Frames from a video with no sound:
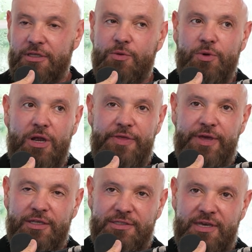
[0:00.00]
Like I
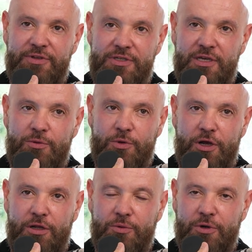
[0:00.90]
think at 17, we're
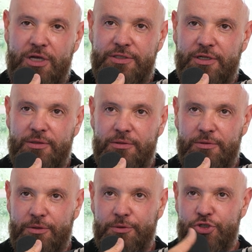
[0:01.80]
all still
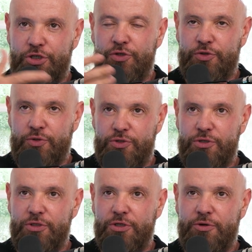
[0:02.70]
children to a
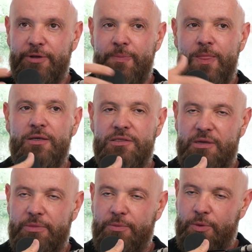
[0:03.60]
certain degree.
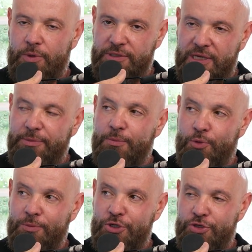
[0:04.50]
Some are
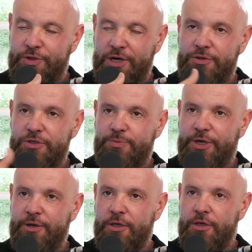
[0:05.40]
more mature than others,
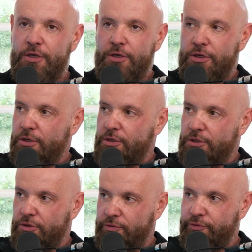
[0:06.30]
but
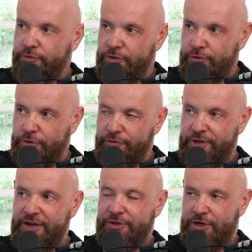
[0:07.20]
you've
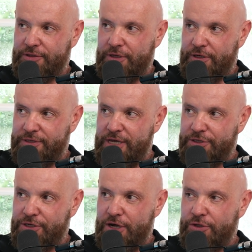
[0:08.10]
left on a
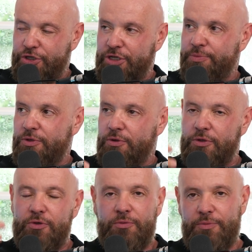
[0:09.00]
tennis scholarship.
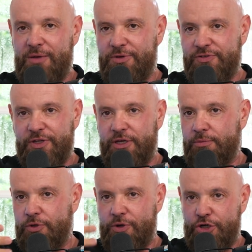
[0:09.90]
You obviously
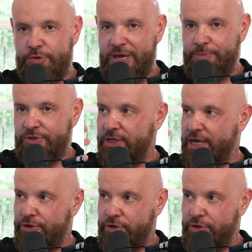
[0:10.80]
you got your papers together.